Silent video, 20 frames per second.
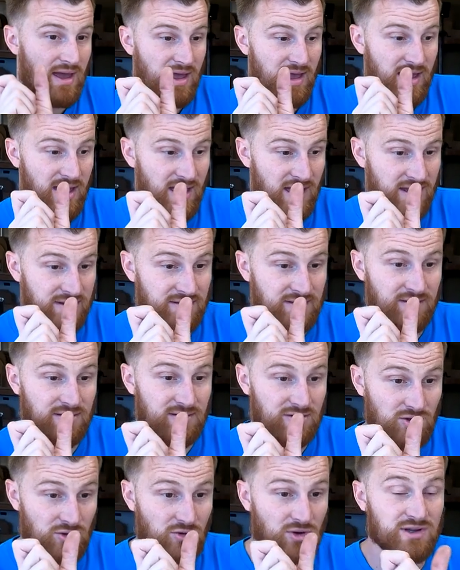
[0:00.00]
and
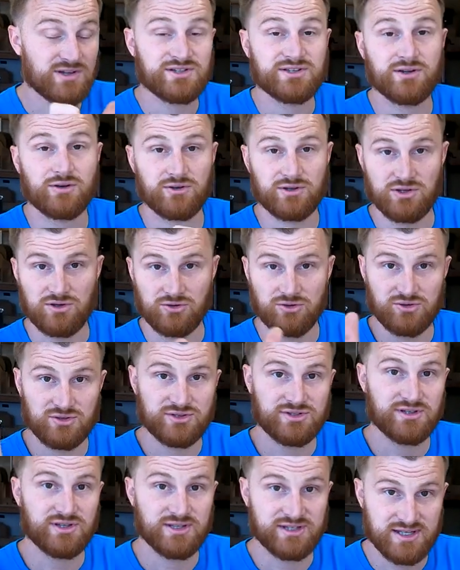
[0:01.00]
you can still
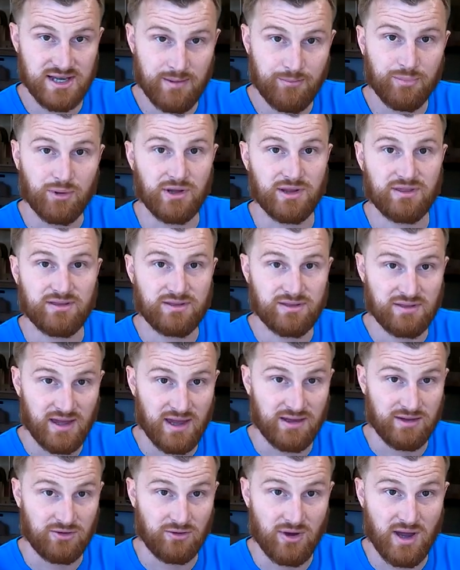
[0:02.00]
use the template
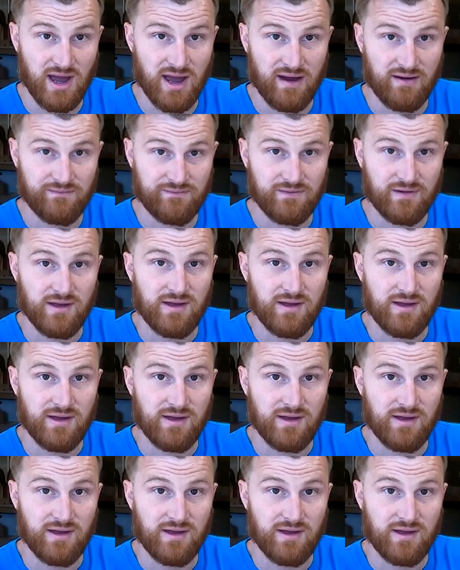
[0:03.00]
that you have,